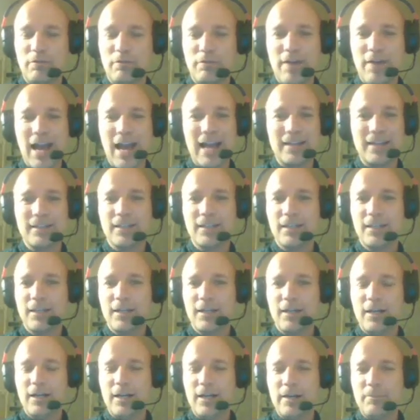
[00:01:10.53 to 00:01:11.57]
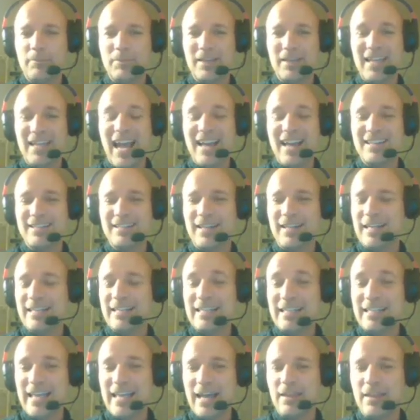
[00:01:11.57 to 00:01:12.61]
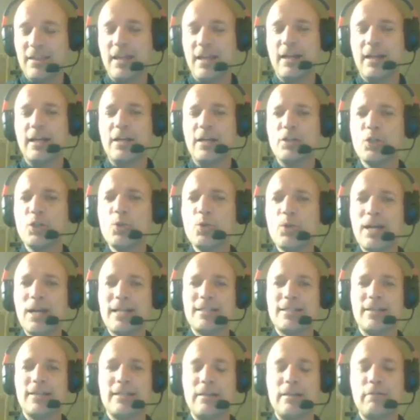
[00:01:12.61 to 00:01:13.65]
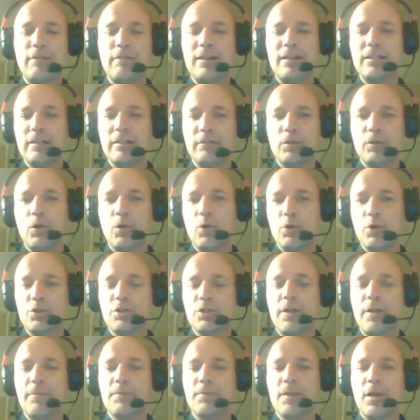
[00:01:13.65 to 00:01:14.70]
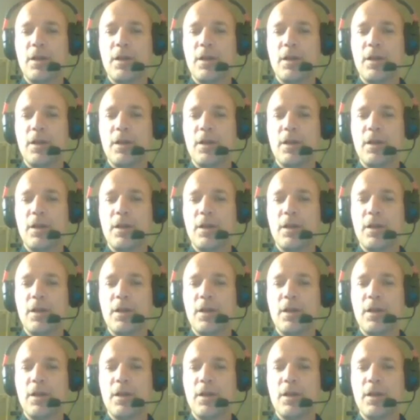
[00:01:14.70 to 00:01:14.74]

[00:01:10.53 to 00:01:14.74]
In fact, he didn't get there, and you as a defensive coach